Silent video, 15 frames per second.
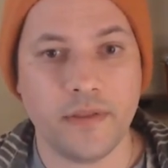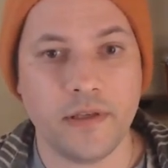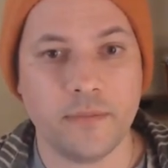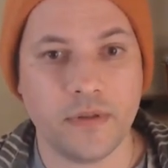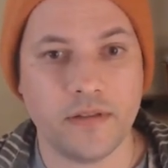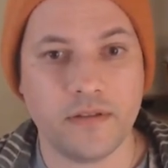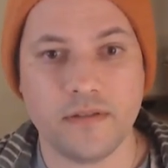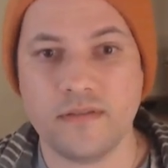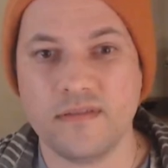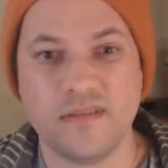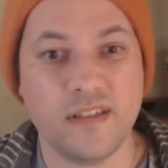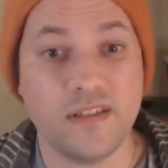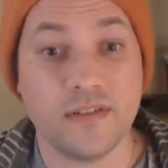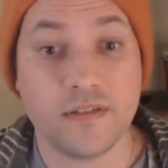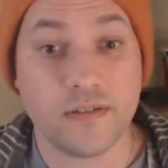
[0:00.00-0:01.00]
but
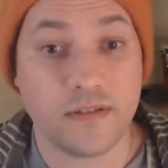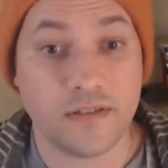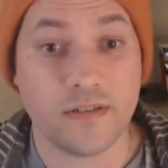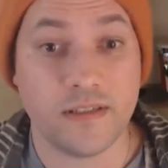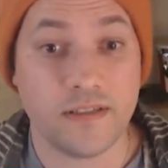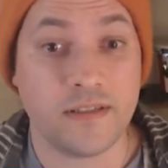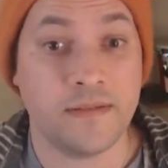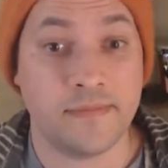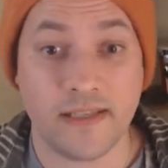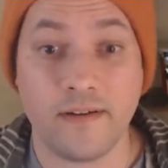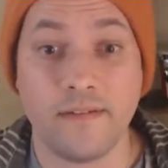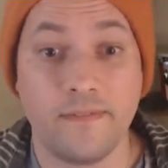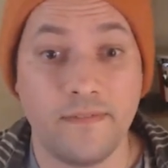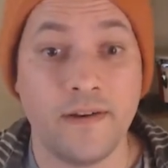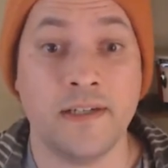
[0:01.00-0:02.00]
these are systems that are
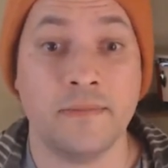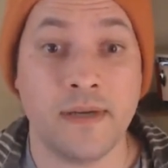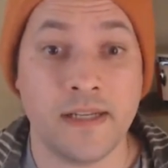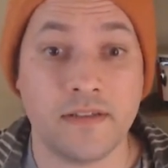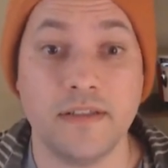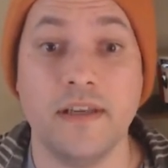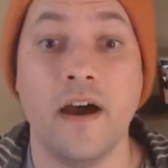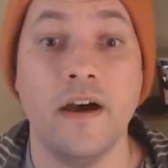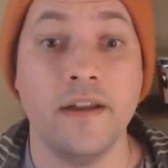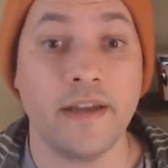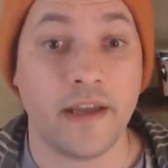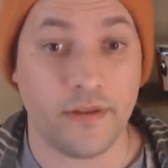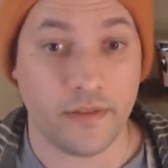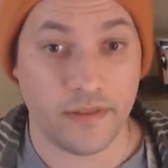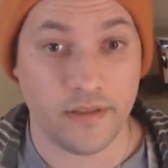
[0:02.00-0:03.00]
fundamentally
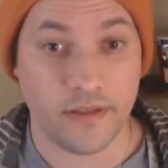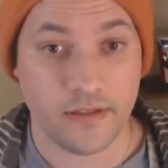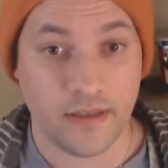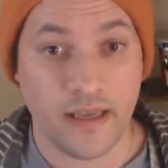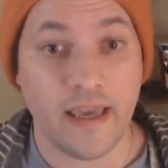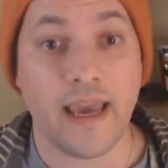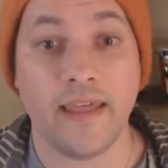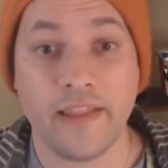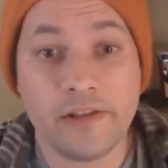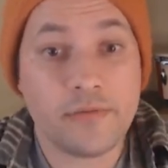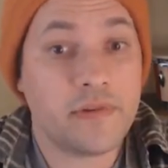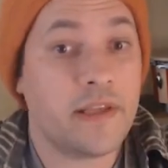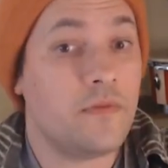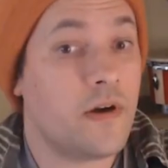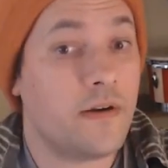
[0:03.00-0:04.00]
unhealthy. And that's what they
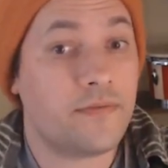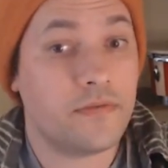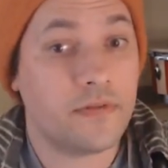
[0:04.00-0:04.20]
want for